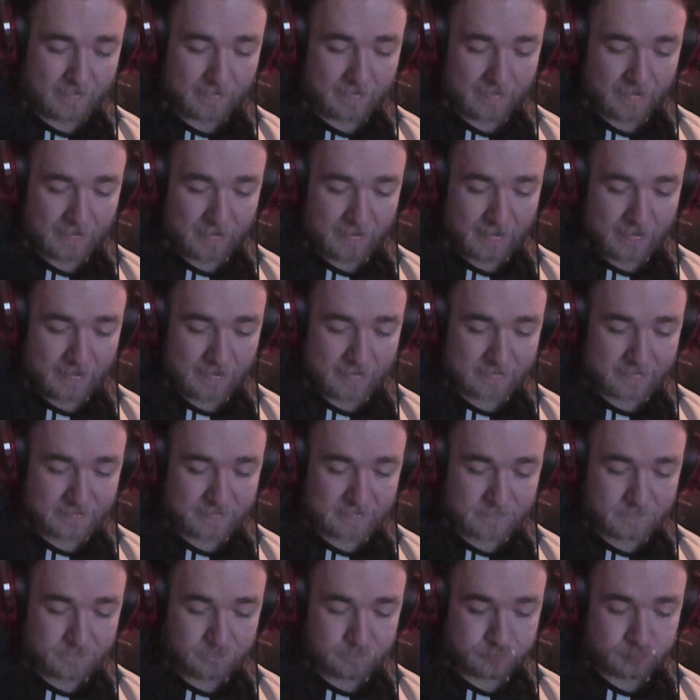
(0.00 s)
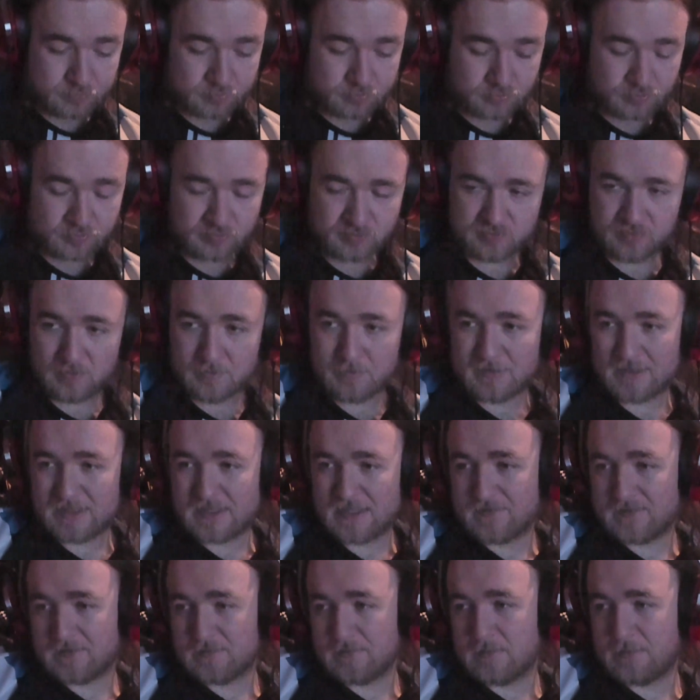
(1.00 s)
and probably
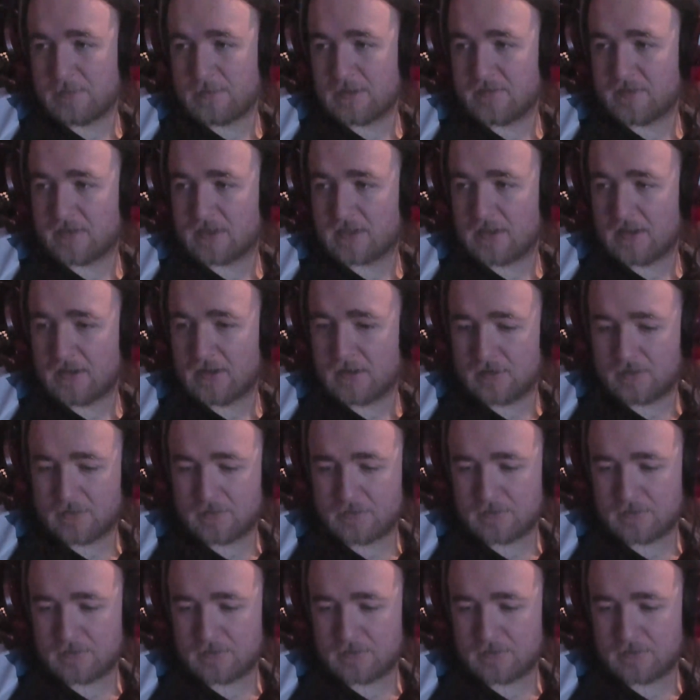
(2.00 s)
give them a bit of a go.